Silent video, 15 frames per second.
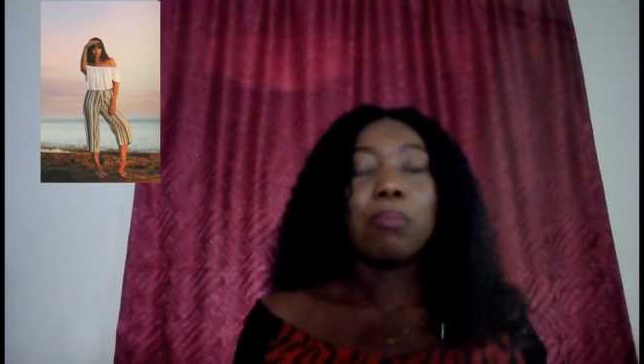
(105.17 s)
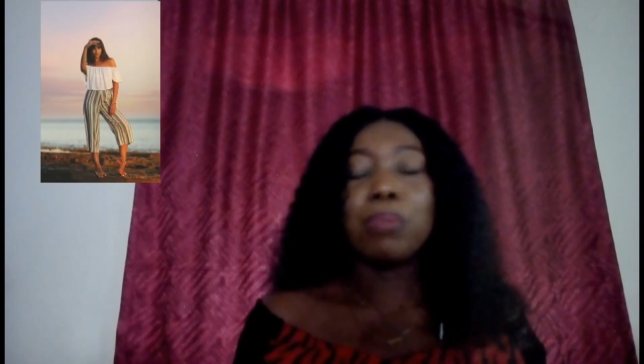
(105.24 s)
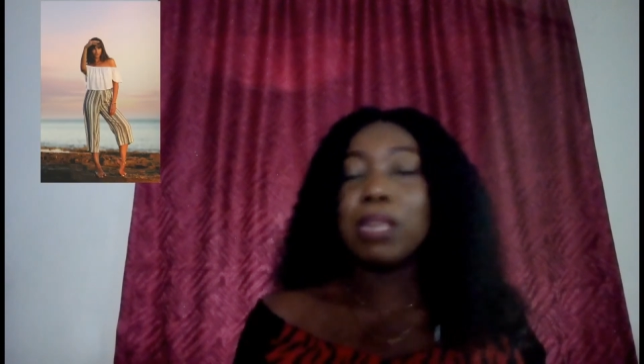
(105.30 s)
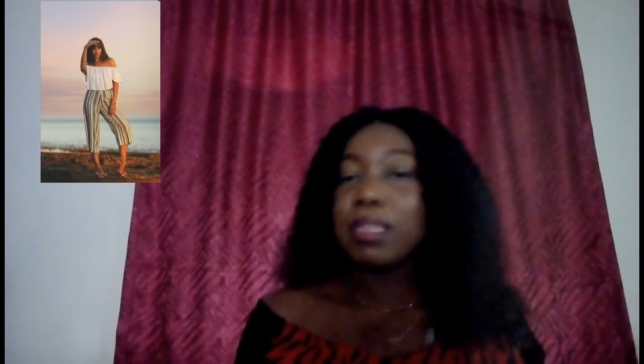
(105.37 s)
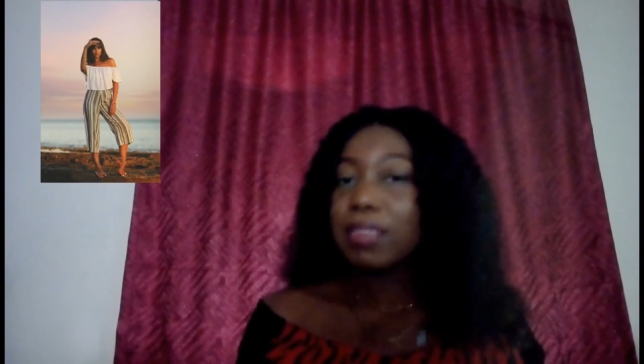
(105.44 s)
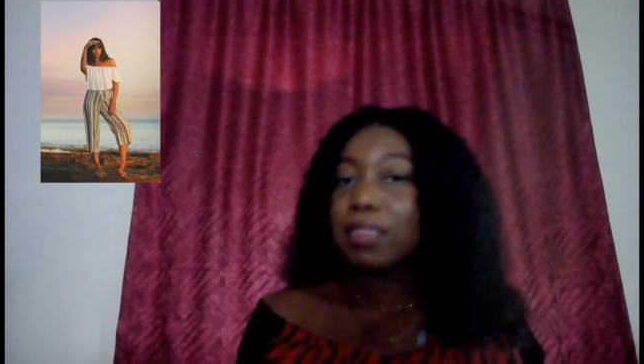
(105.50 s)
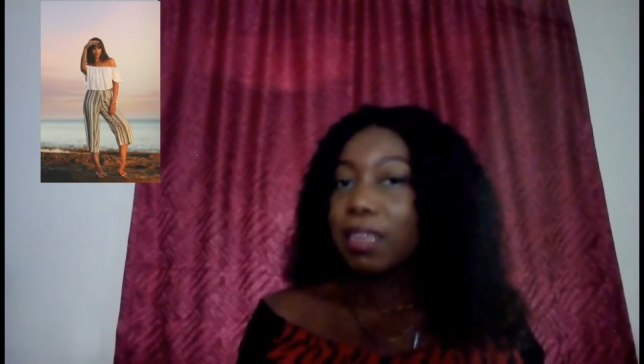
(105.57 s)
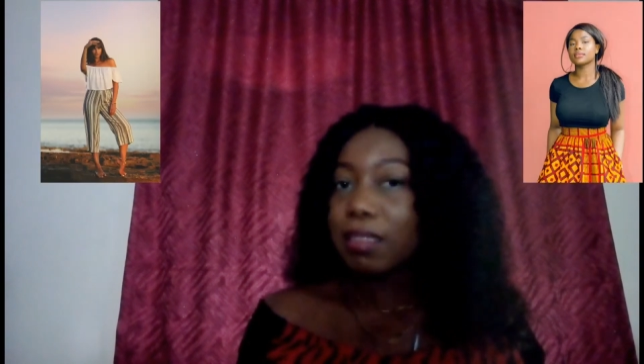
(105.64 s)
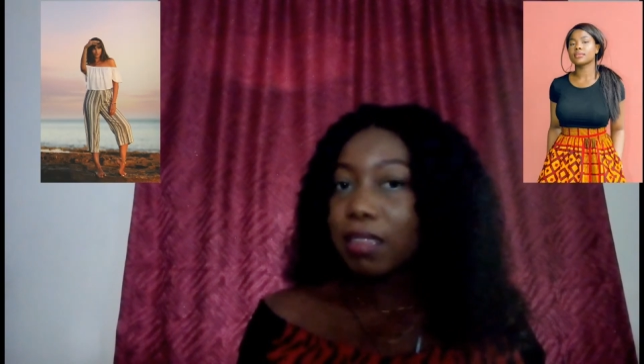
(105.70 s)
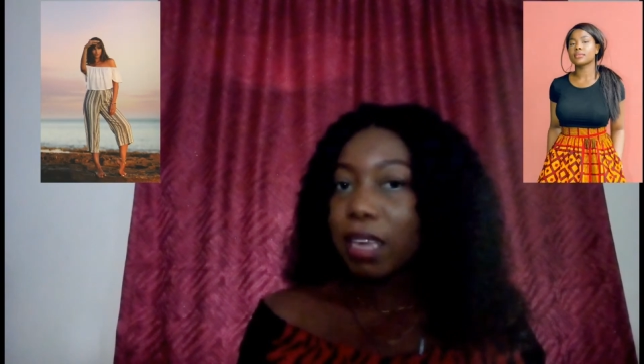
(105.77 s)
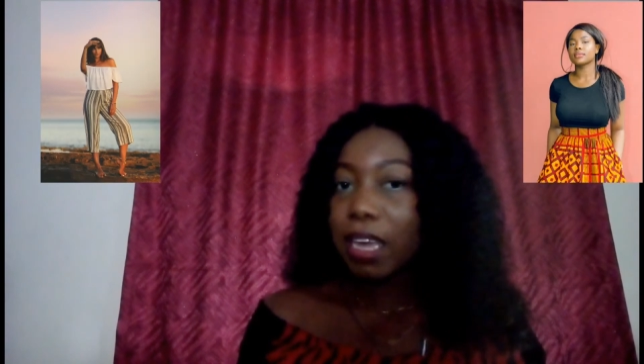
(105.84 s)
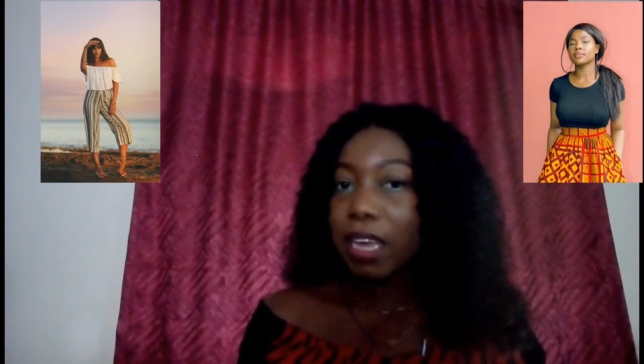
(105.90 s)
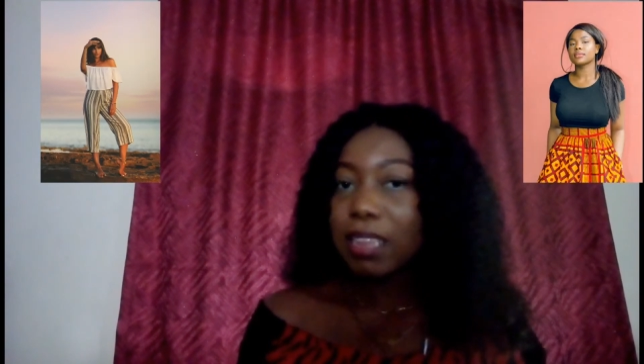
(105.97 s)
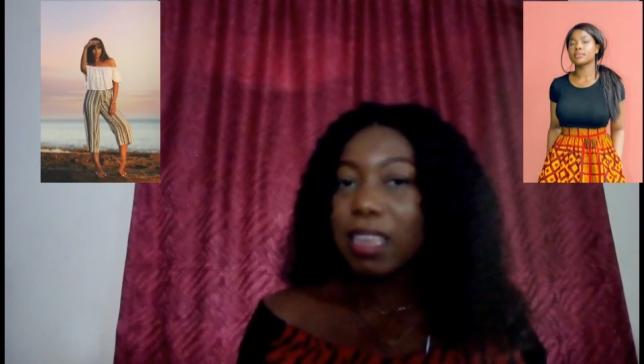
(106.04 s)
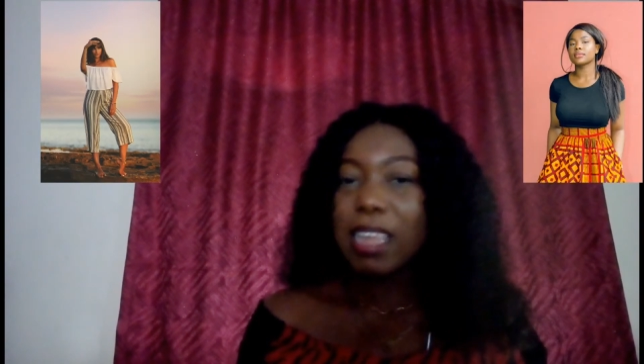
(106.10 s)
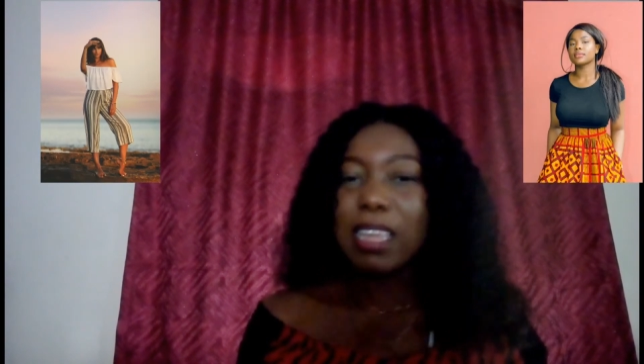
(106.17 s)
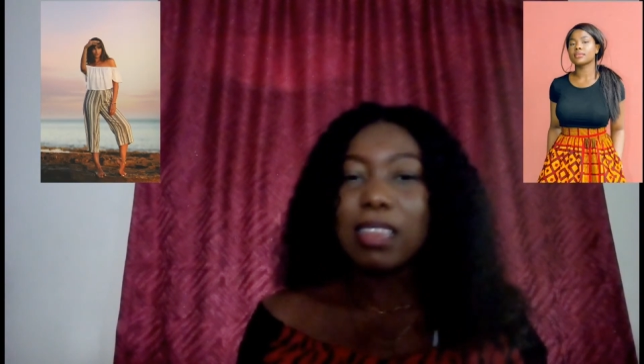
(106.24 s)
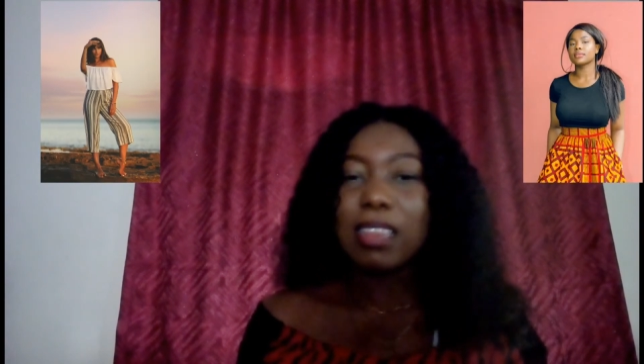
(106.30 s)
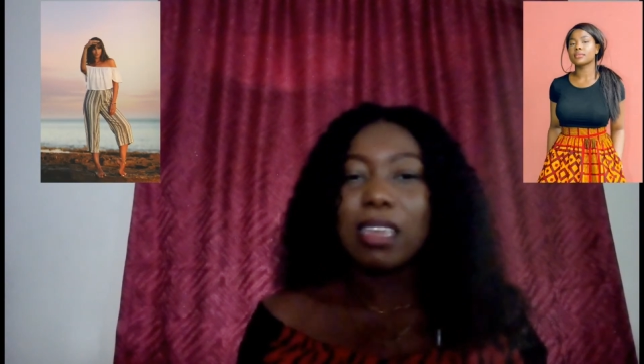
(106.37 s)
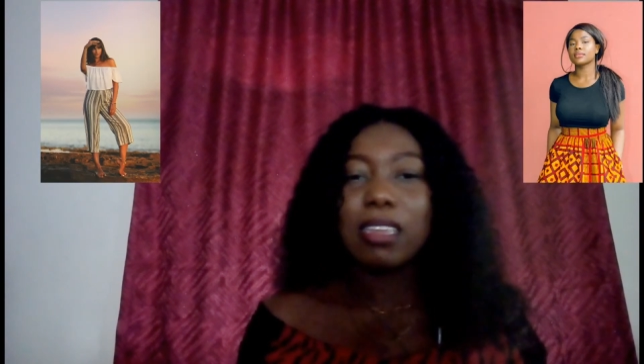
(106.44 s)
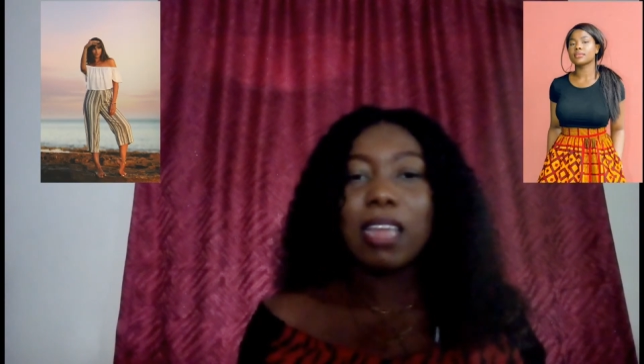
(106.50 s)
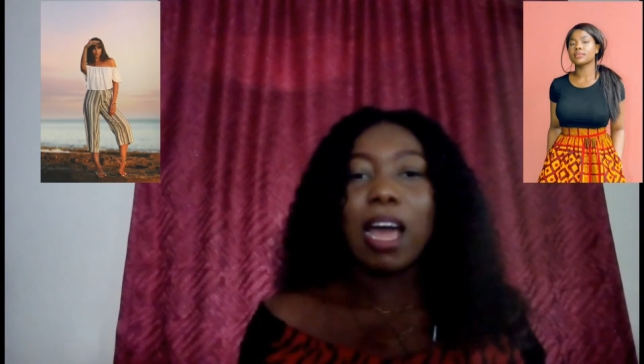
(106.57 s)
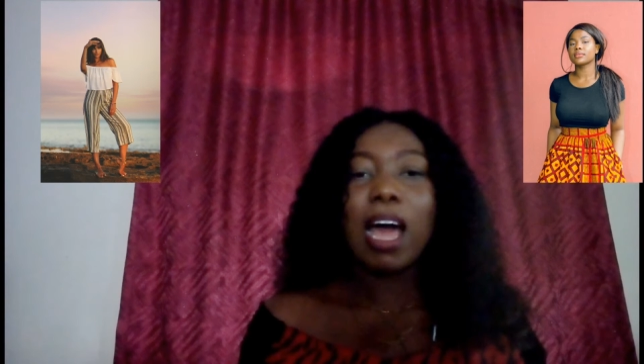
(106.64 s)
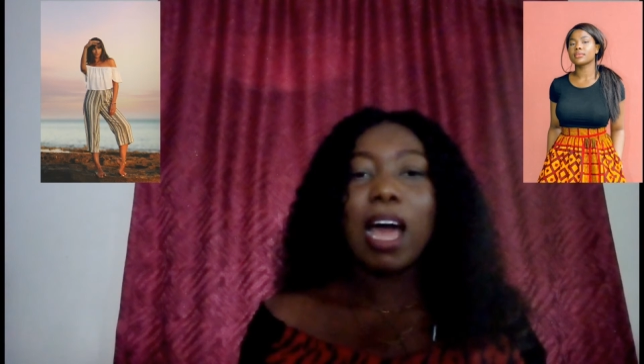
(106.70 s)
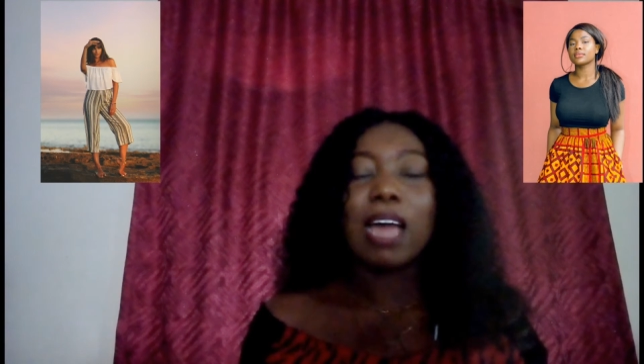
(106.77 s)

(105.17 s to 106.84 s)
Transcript: pleated skirt, anything that